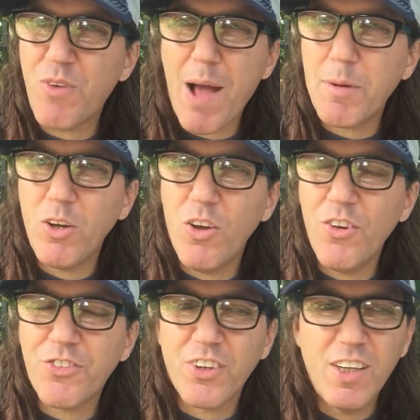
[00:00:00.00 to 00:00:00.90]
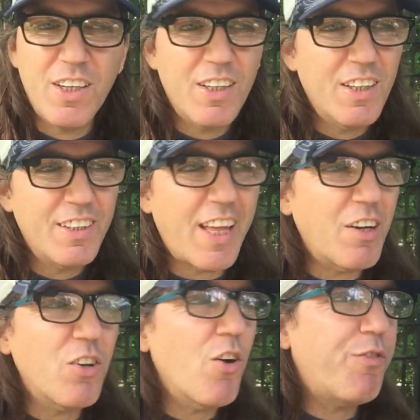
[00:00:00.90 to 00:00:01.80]
rabbit holes? They
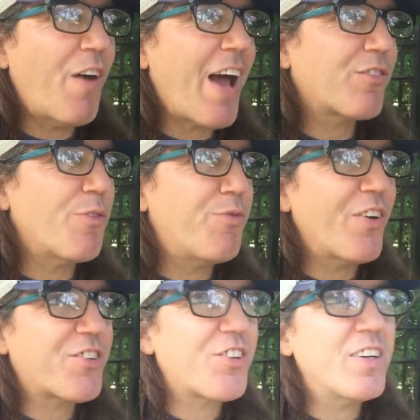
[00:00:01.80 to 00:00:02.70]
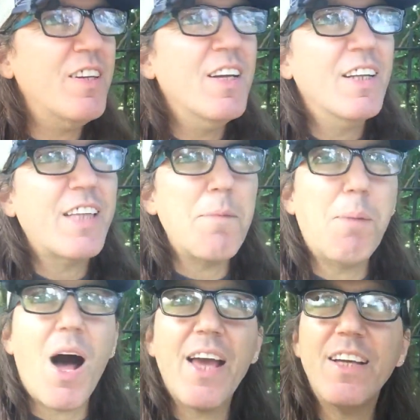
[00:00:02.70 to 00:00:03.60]
don't know fact from fiction. They
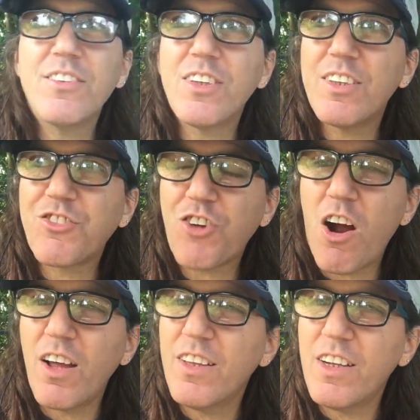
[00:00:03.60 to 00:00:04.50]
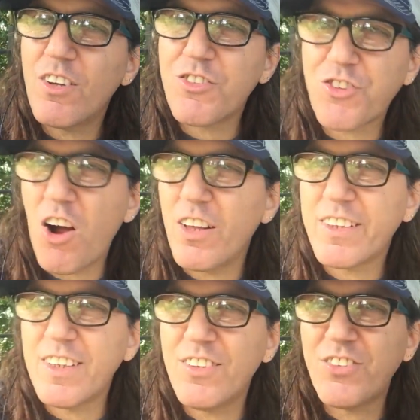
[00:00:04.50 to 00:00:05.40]
buy into the
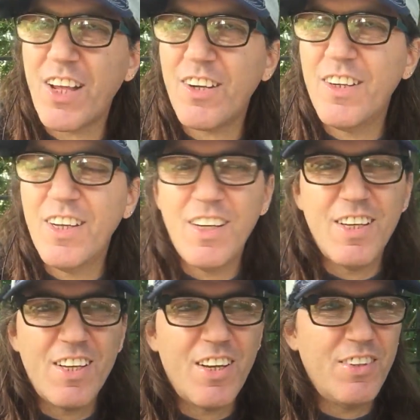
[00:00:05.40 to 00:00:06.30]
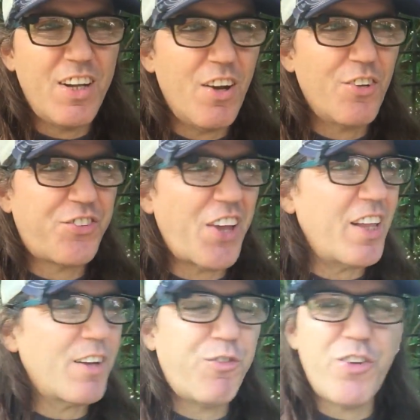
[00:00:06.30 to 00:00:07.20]
charlatans that are, you know,
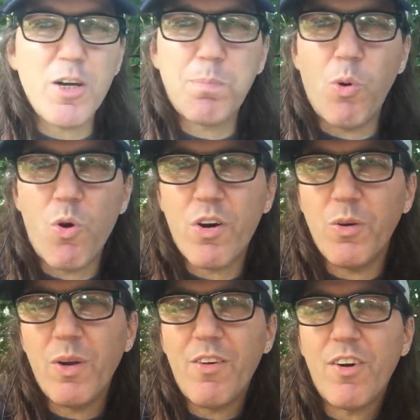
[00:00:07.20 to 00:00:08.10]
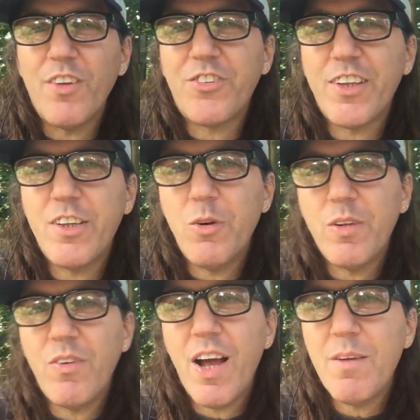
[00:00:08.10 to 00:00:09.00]
selling fear porn or whatever else they're
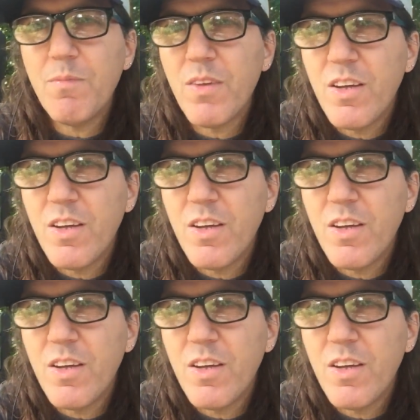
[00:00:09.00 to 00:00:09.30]
doing, right?